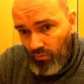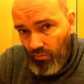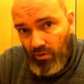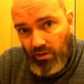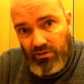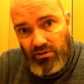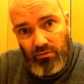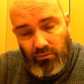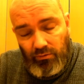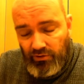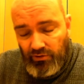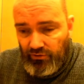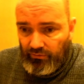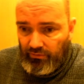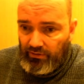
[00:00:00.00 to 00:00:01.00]
That's a good
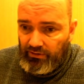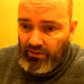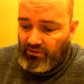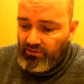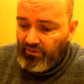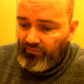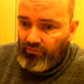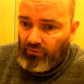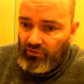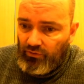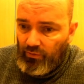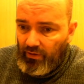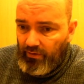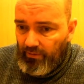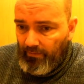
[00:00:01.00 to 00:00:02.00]
question. It doesn't have a good
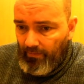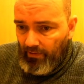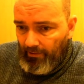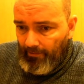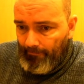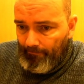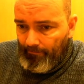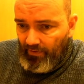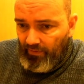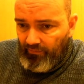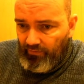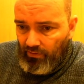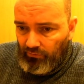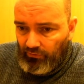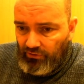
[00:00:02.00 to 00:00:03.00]
square. If you
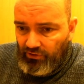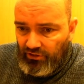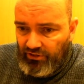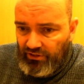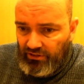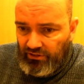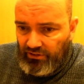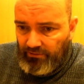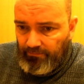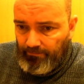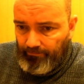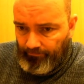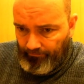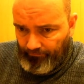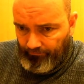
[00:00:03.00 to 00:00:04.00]
go to g6,
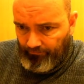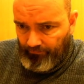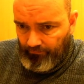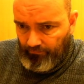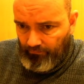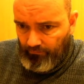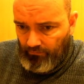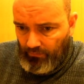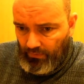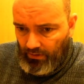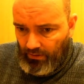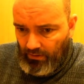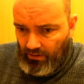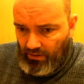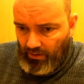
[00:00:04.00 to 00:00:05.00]

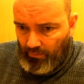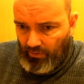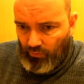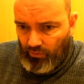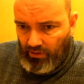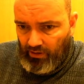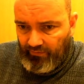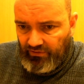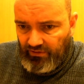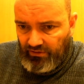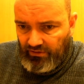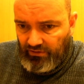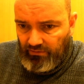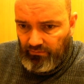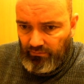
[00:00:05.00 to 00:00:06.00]
I play rook
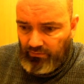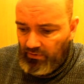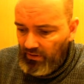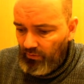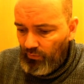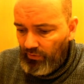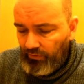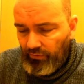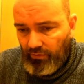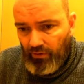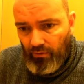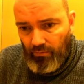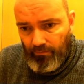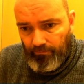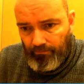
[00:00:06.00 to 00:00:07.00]
f6. Where do you go?